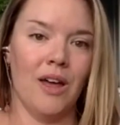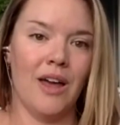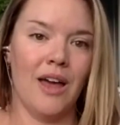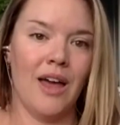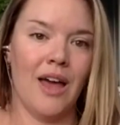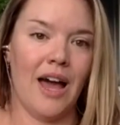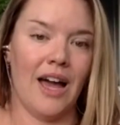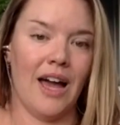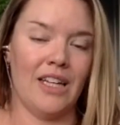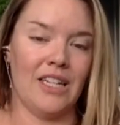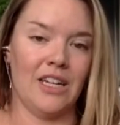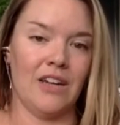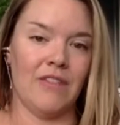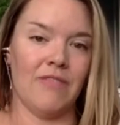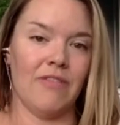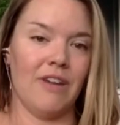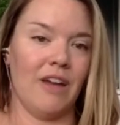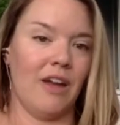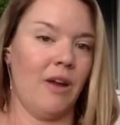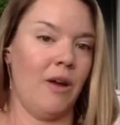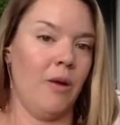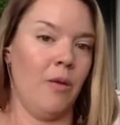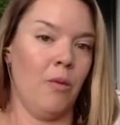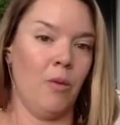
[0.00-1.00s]

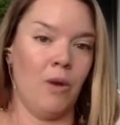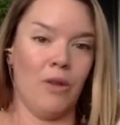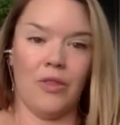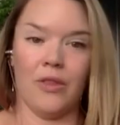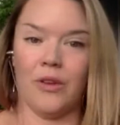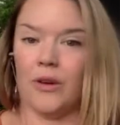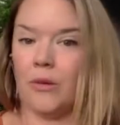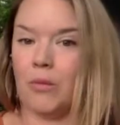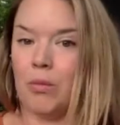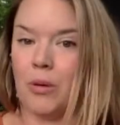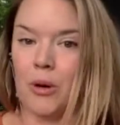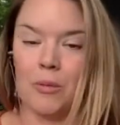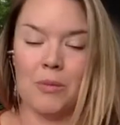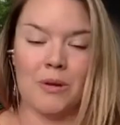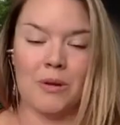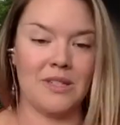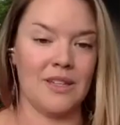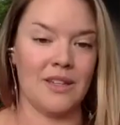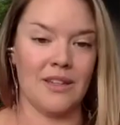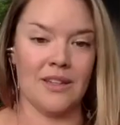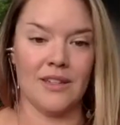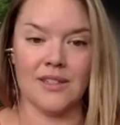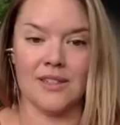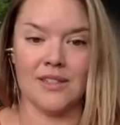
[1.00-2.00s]
identify what their purpose
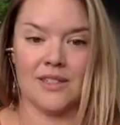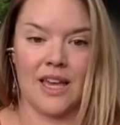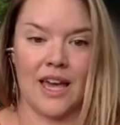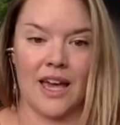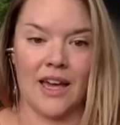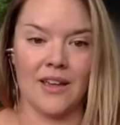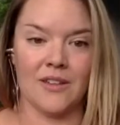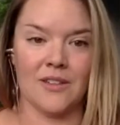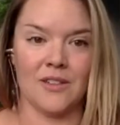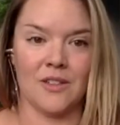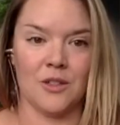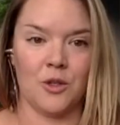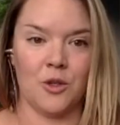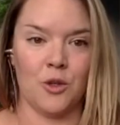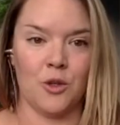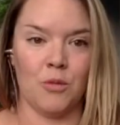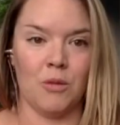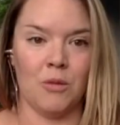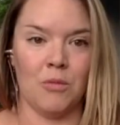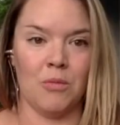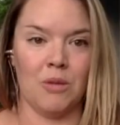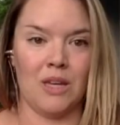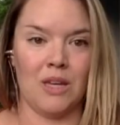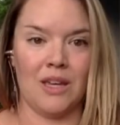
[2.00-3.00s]
is as a
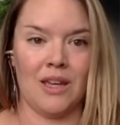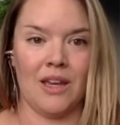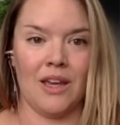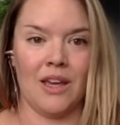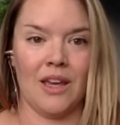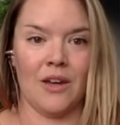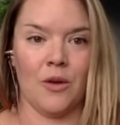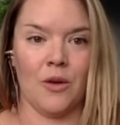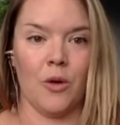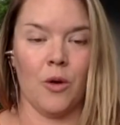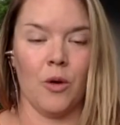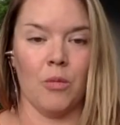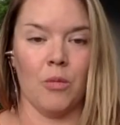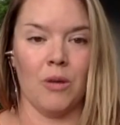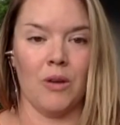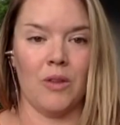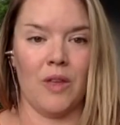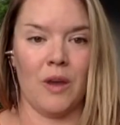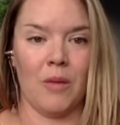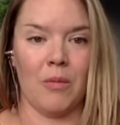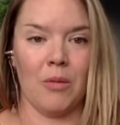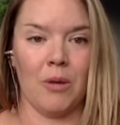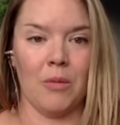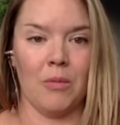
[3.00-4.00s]
human being and incorporate
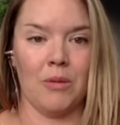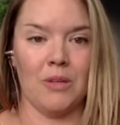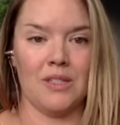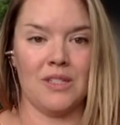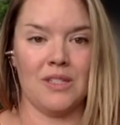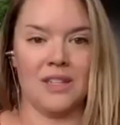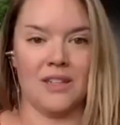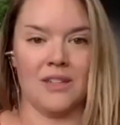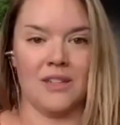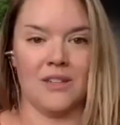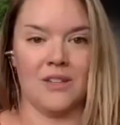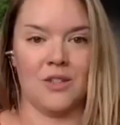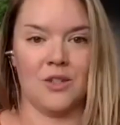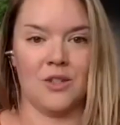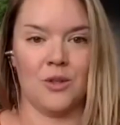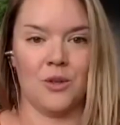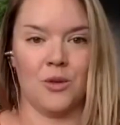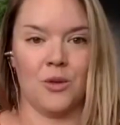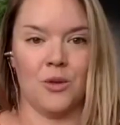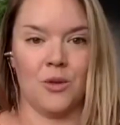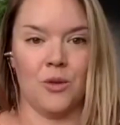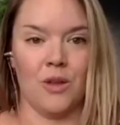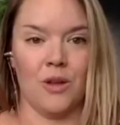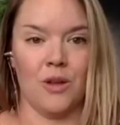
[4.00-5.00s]
that purpose
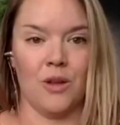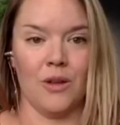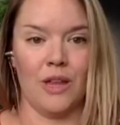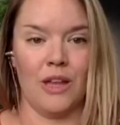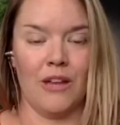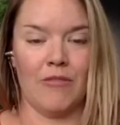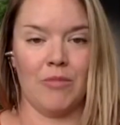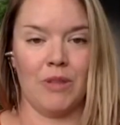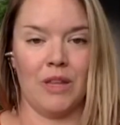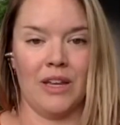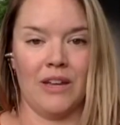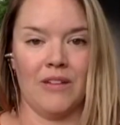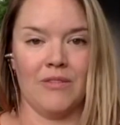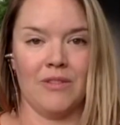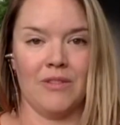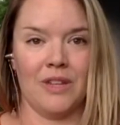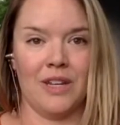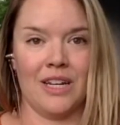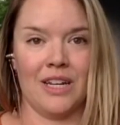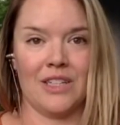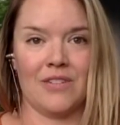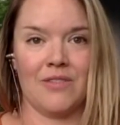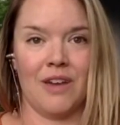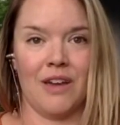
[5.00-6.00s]
into their life plan for the
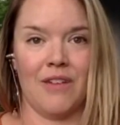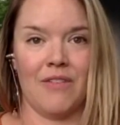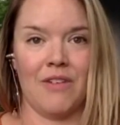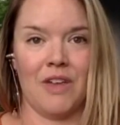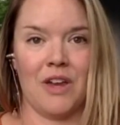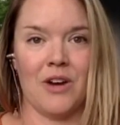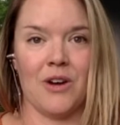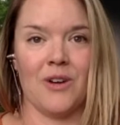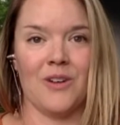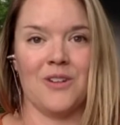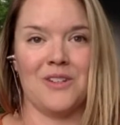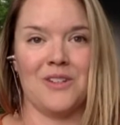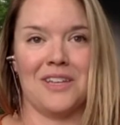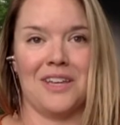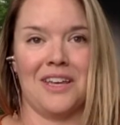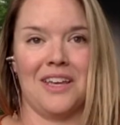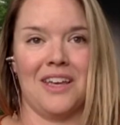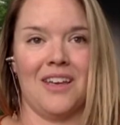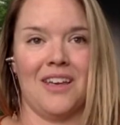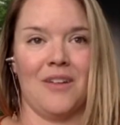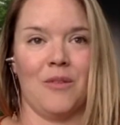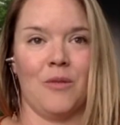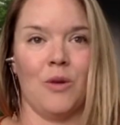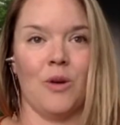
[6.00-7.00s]
next 5 years.
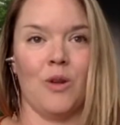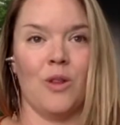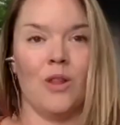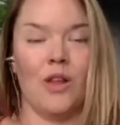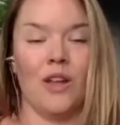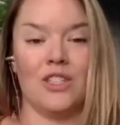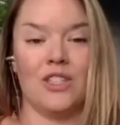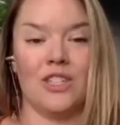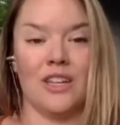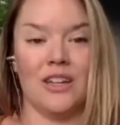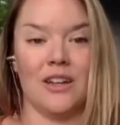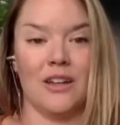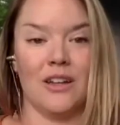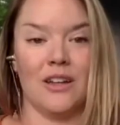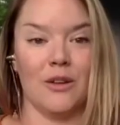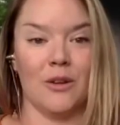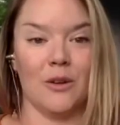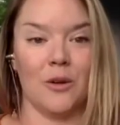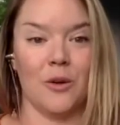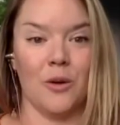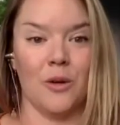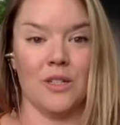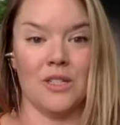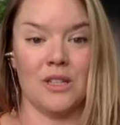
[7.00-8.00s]
And we're launching another
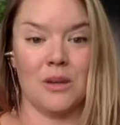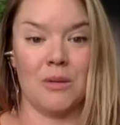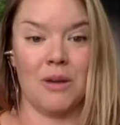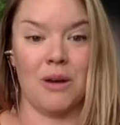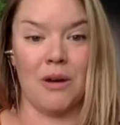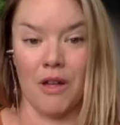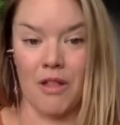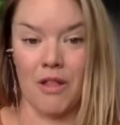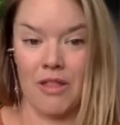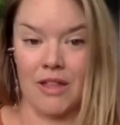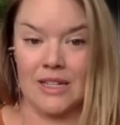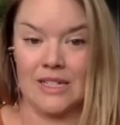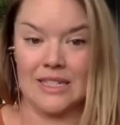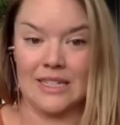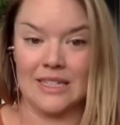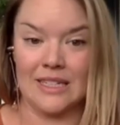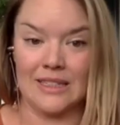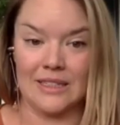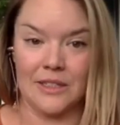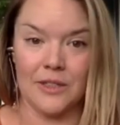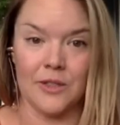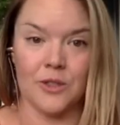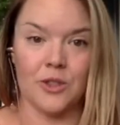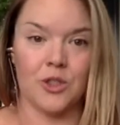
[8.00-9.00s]
course about authentic
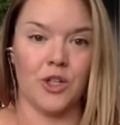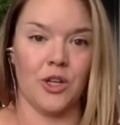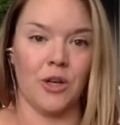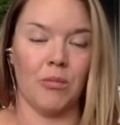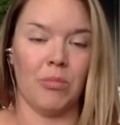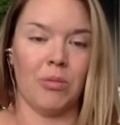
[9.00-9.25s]
leadership.